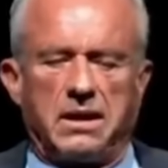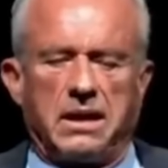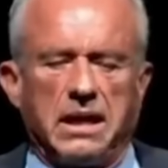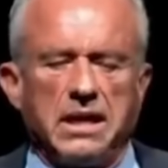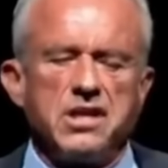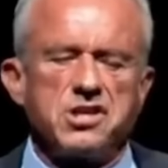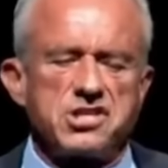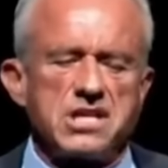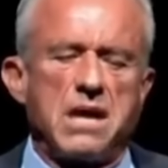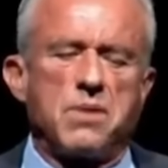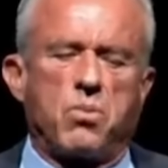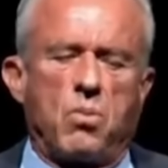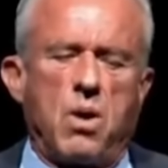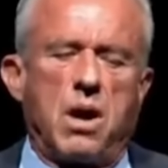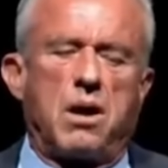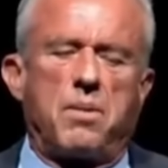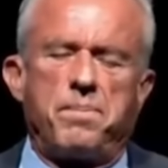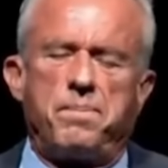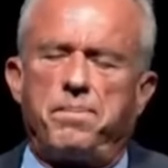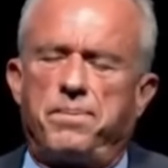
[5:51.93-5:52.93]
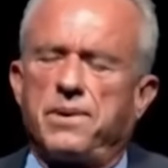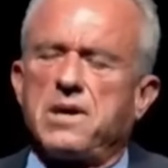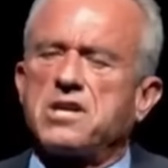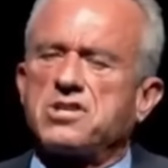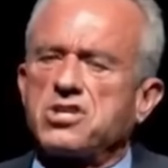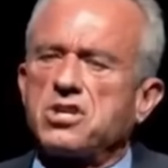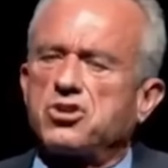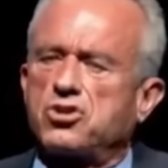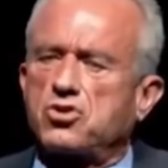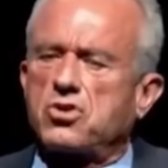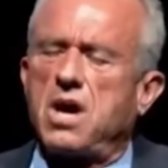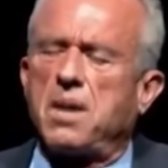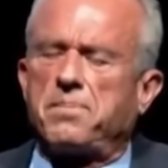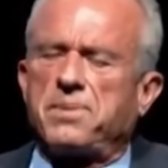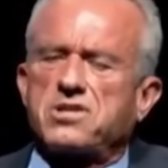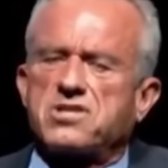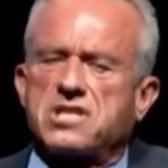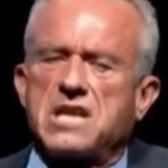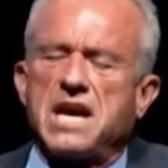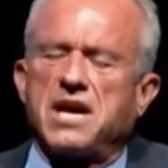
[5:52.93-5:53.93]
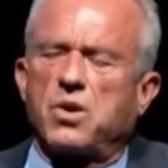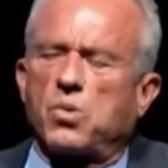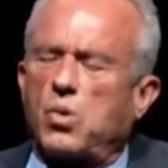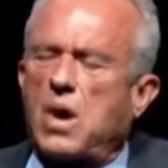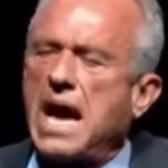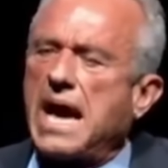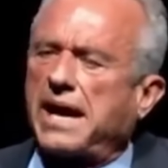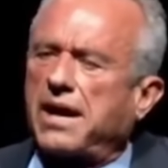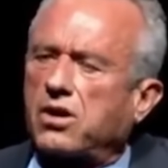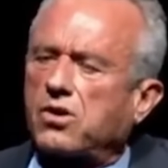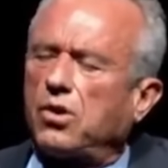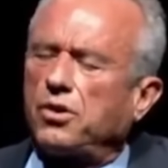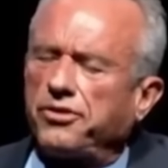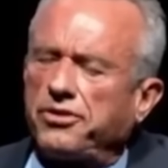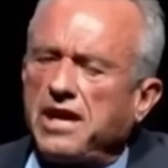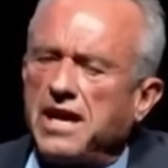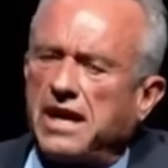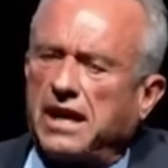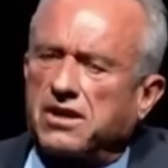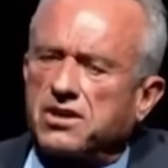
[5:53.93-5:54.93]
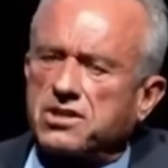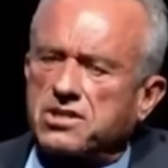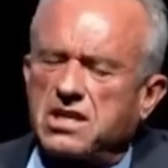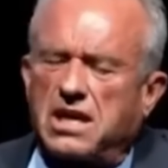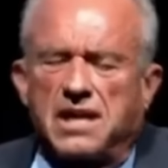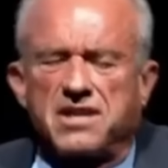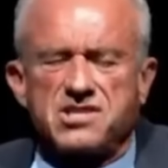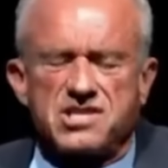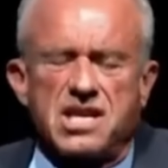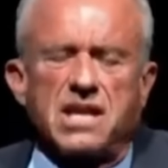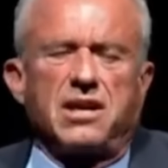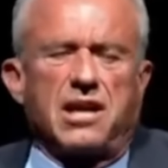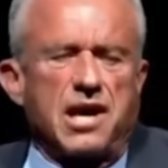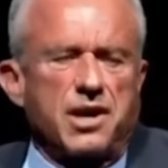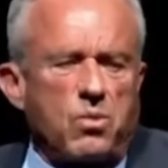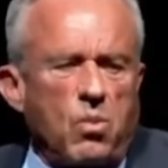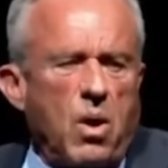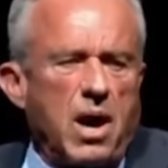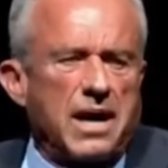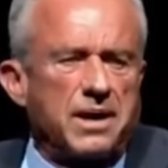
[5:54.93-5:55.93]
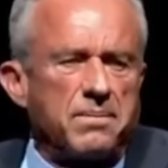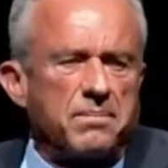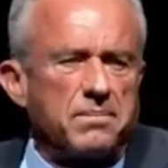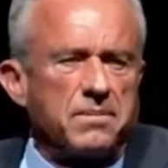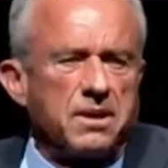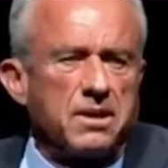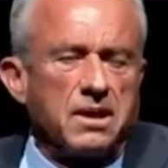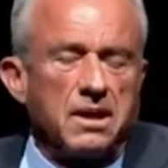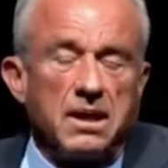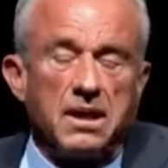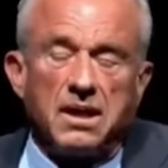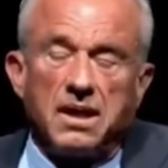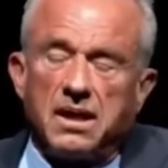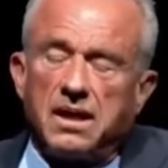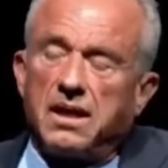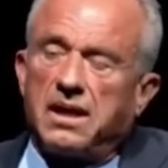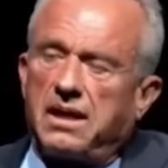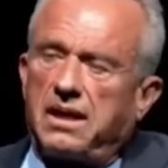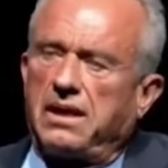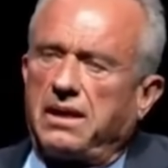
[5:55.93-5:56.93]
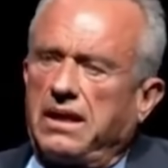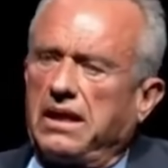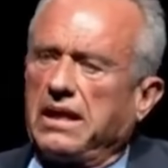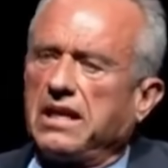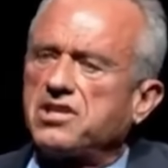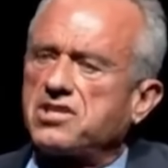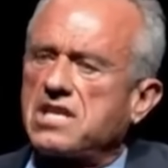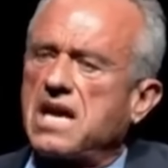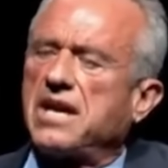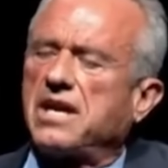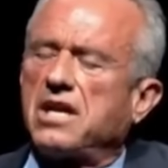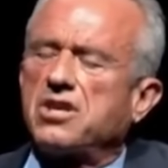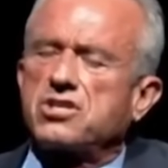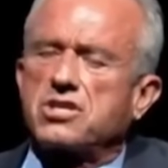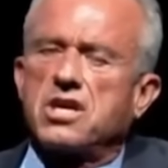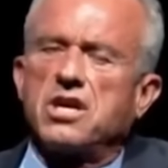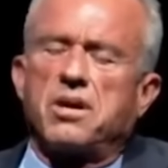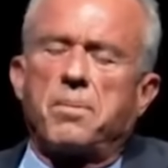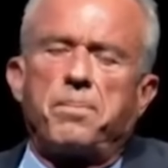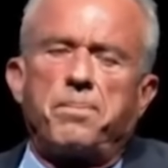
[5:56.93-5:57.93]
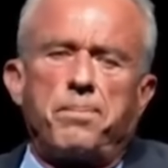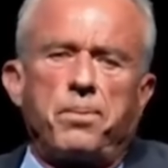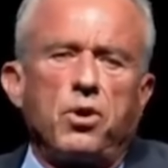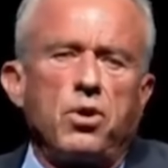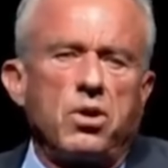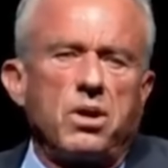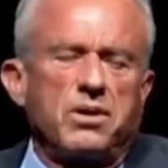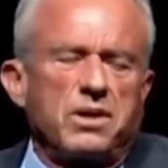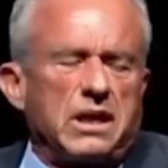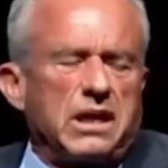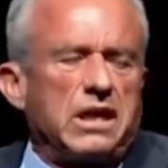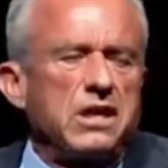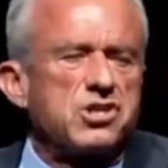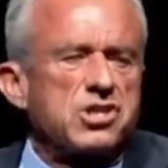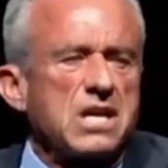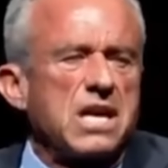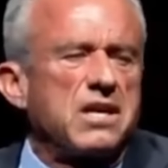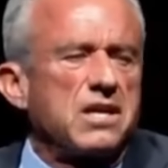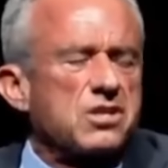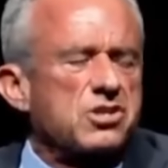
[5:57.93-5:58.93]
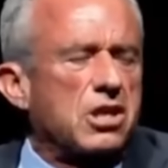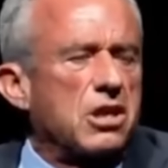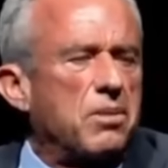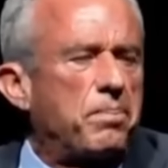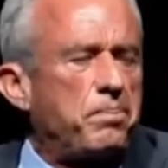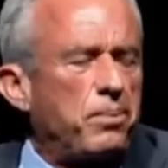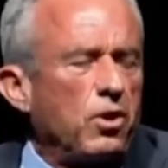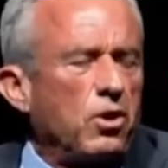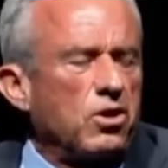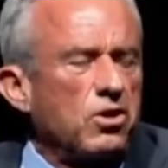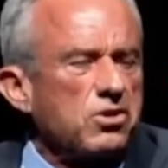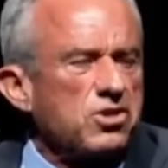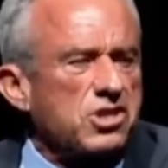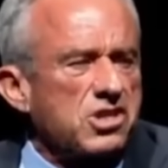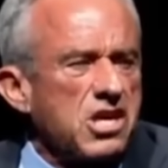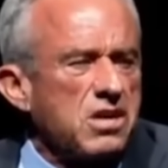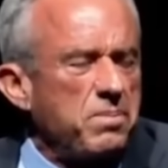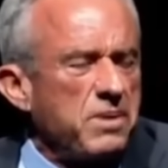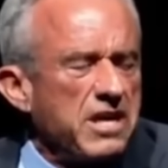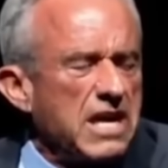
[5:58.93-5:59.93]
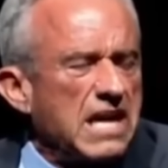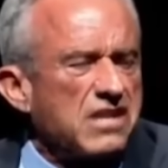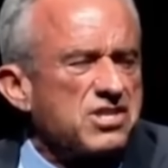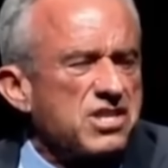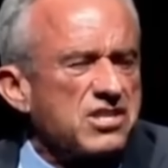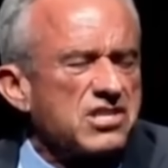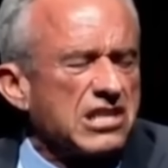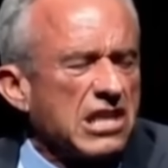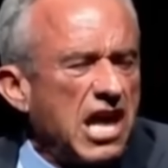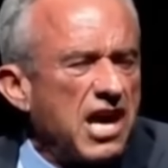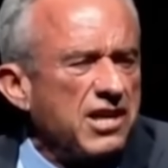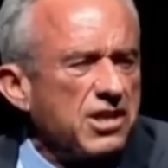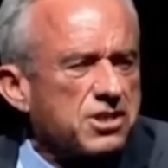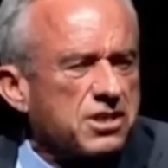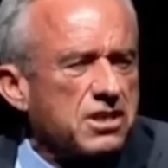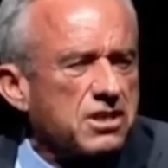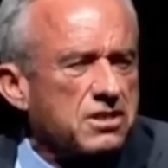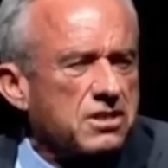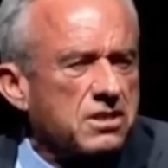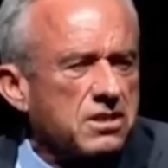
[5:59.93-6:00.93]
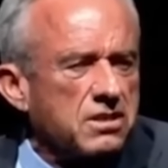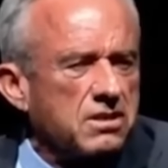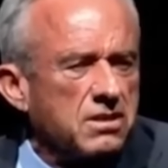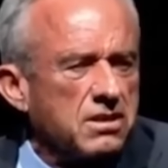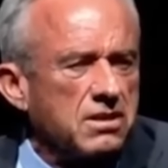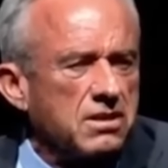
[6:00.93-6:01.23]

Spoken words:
He said, well, President Trump is saying radical things. I said, like what? He said he's going to pull CBS's license.